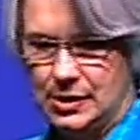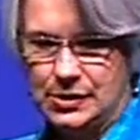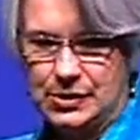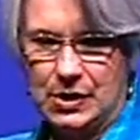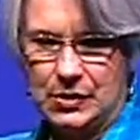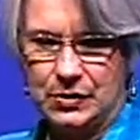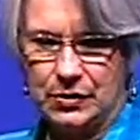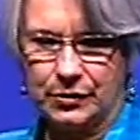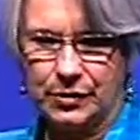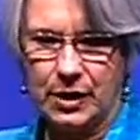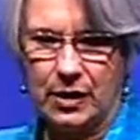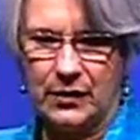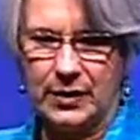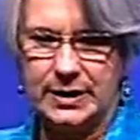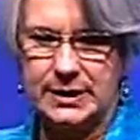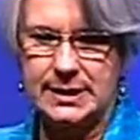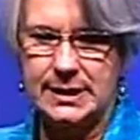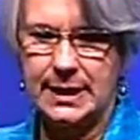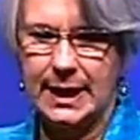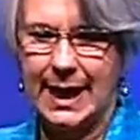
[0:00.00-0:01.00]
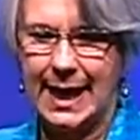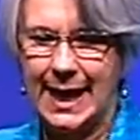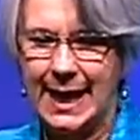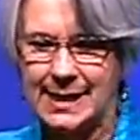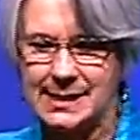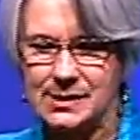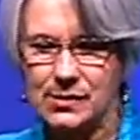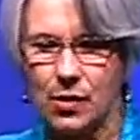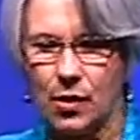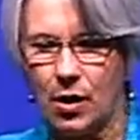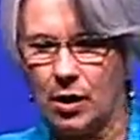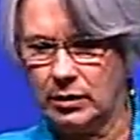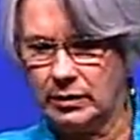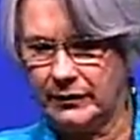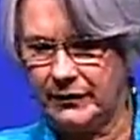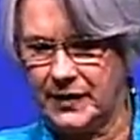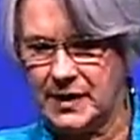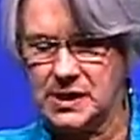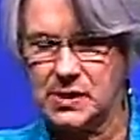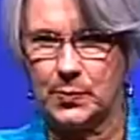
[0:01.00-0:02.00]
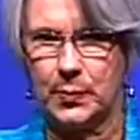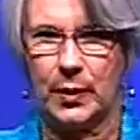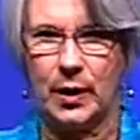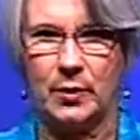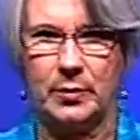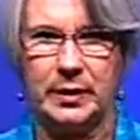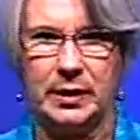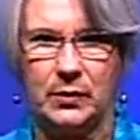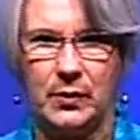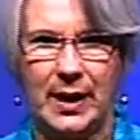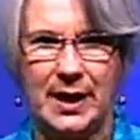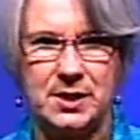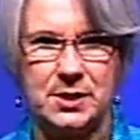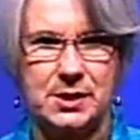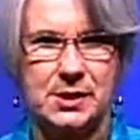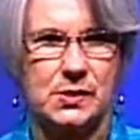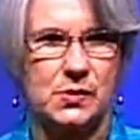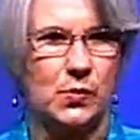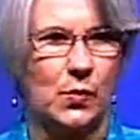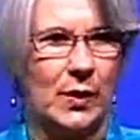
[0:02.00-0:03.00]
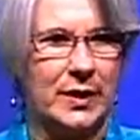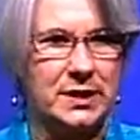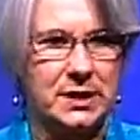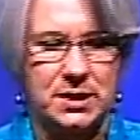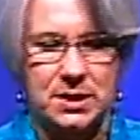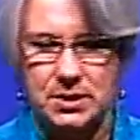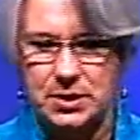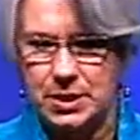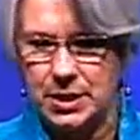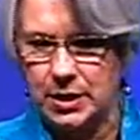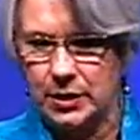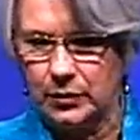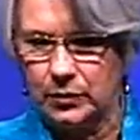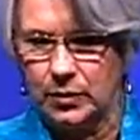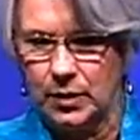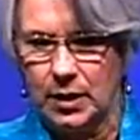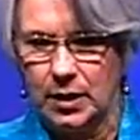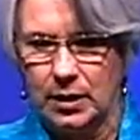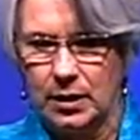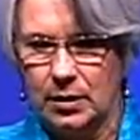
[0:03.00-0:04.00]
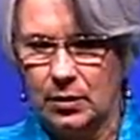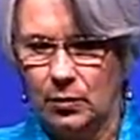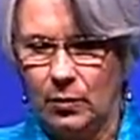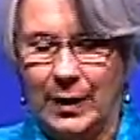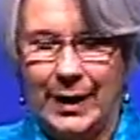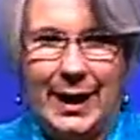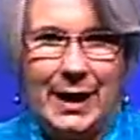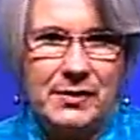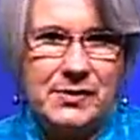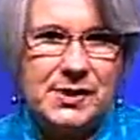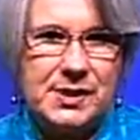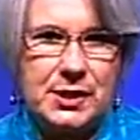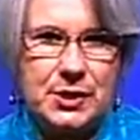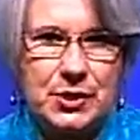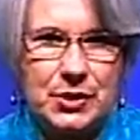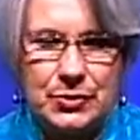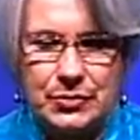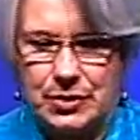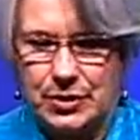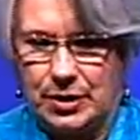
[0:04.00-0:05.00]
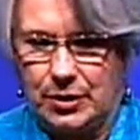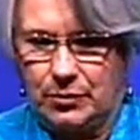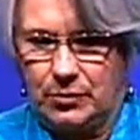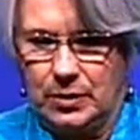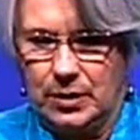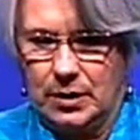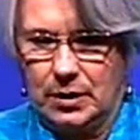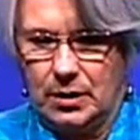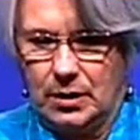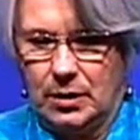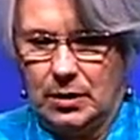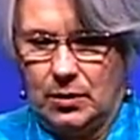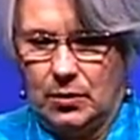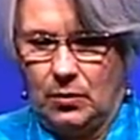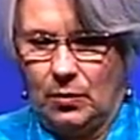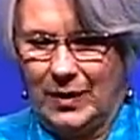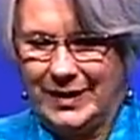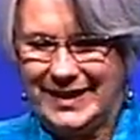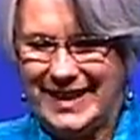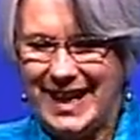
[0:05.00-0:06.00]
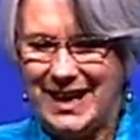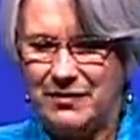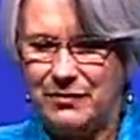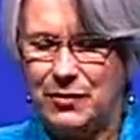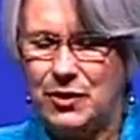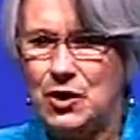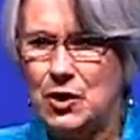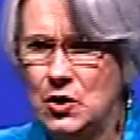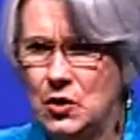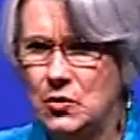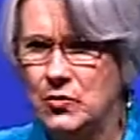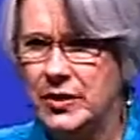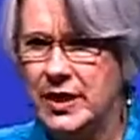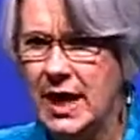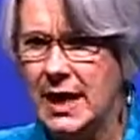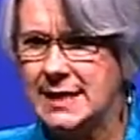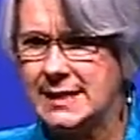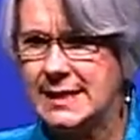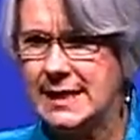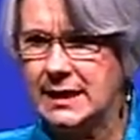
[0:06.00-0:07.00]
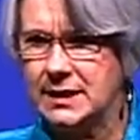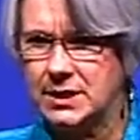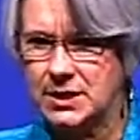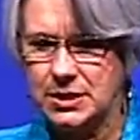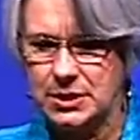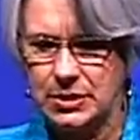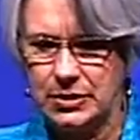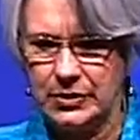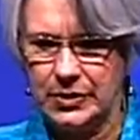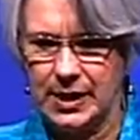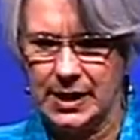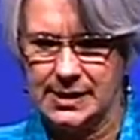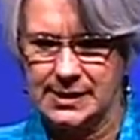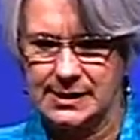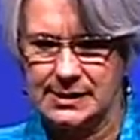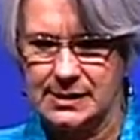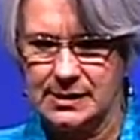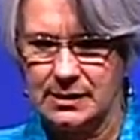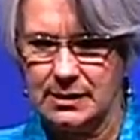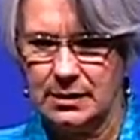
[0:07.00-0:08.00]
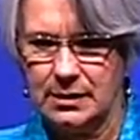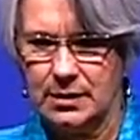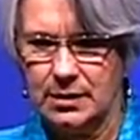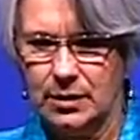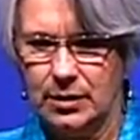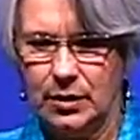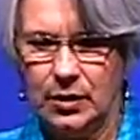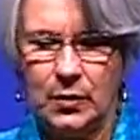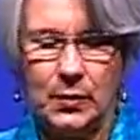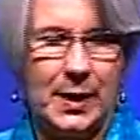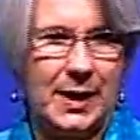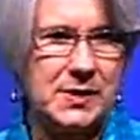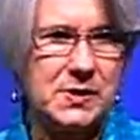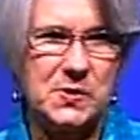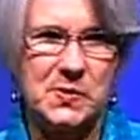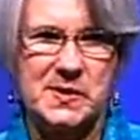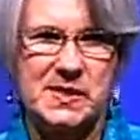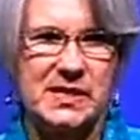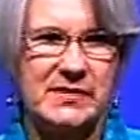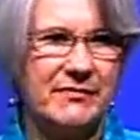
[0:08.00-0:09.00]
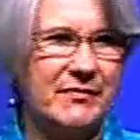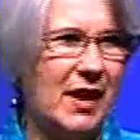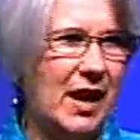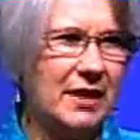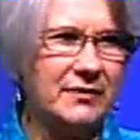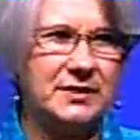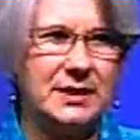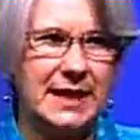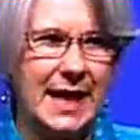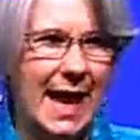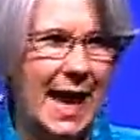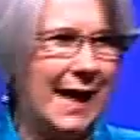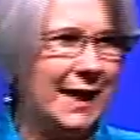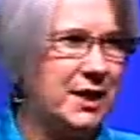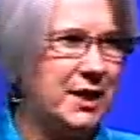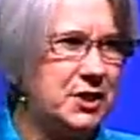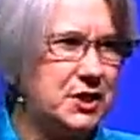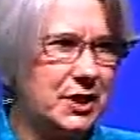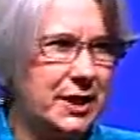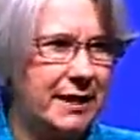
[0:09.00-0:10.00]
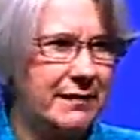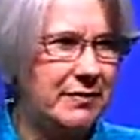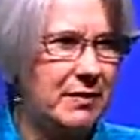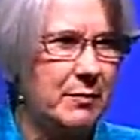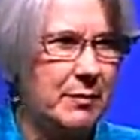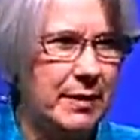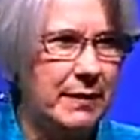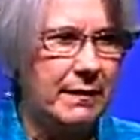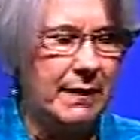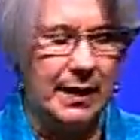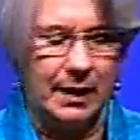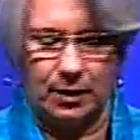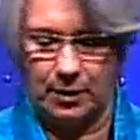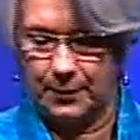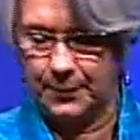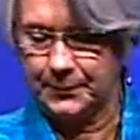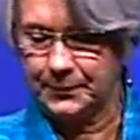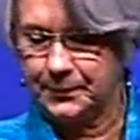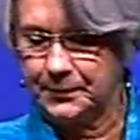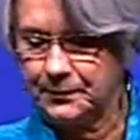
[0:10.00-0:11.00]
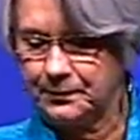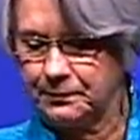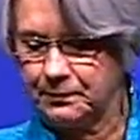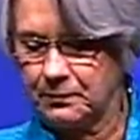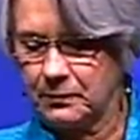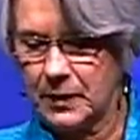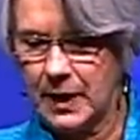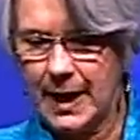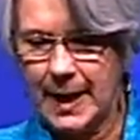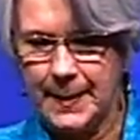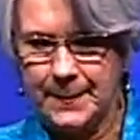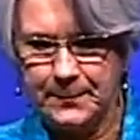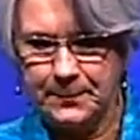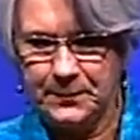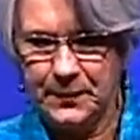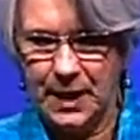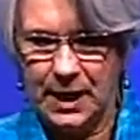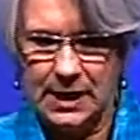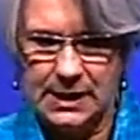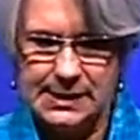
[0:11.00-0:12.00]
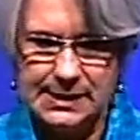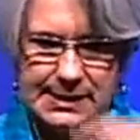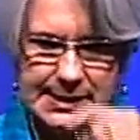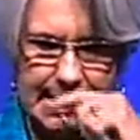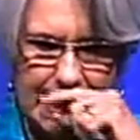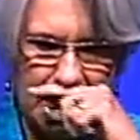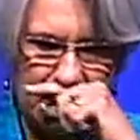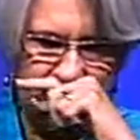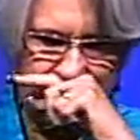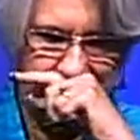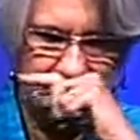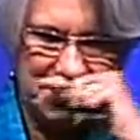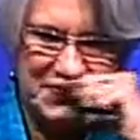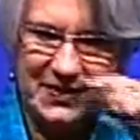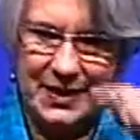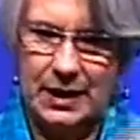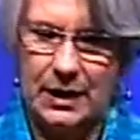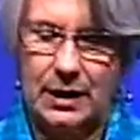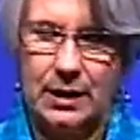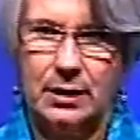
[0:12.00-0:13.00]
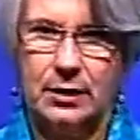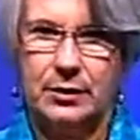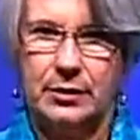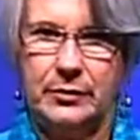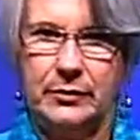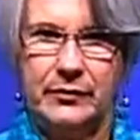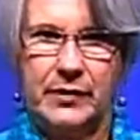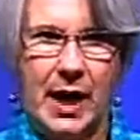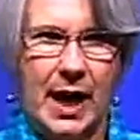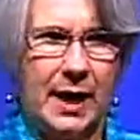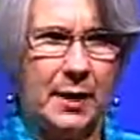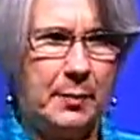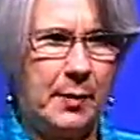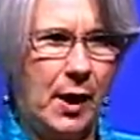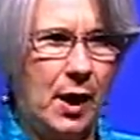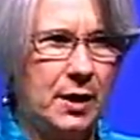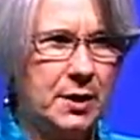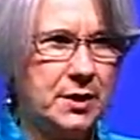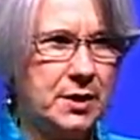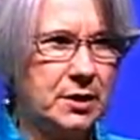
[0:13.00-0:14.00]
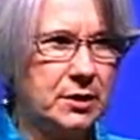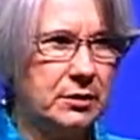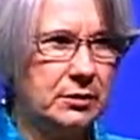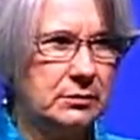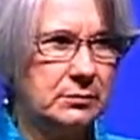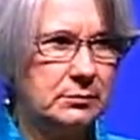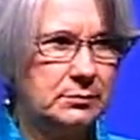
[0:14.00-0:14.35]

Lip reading: So you're going to ask all of these probing questions. What did you do? What else did you do? What gave you the idea to do this? Who else was involved and how did you get them in there? Okay? So, got a partner?